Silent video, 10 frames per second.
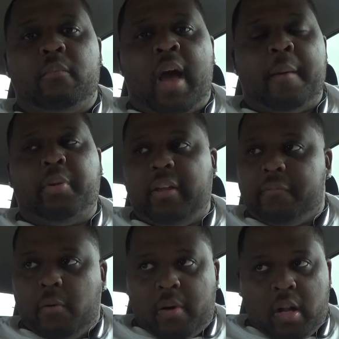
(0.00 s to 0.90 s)
I played
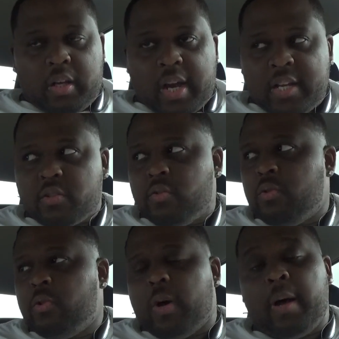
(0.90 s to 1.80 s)
football in high
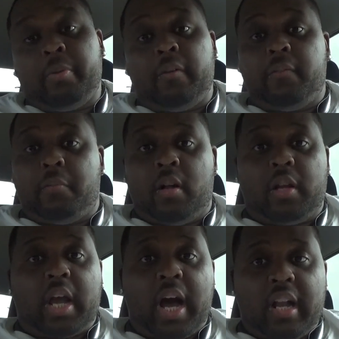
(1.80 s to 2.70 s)
school, I played football
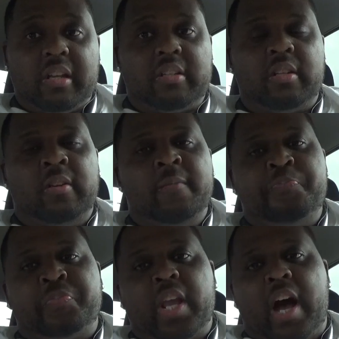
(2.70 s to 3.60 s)
in college,
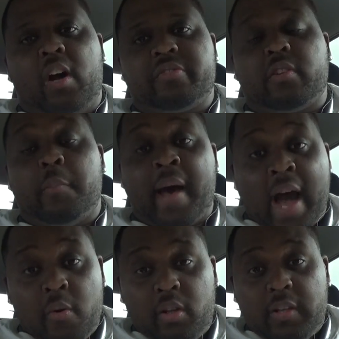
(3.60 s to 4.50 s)
I also
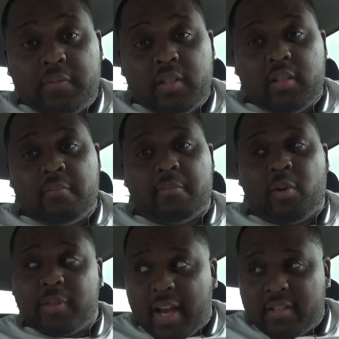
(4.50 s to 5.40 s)
powerlifted in
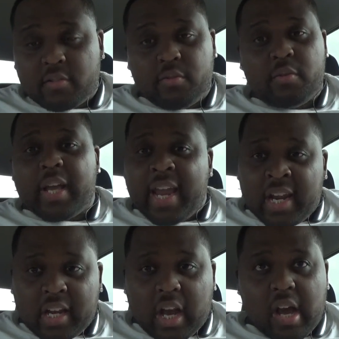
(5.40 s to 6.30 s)
both high school and
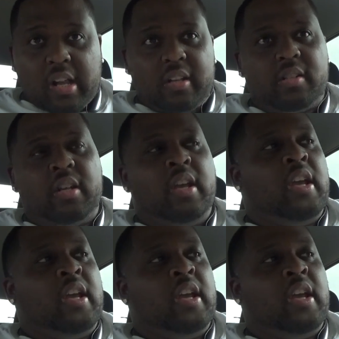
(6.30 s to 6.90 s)
in college.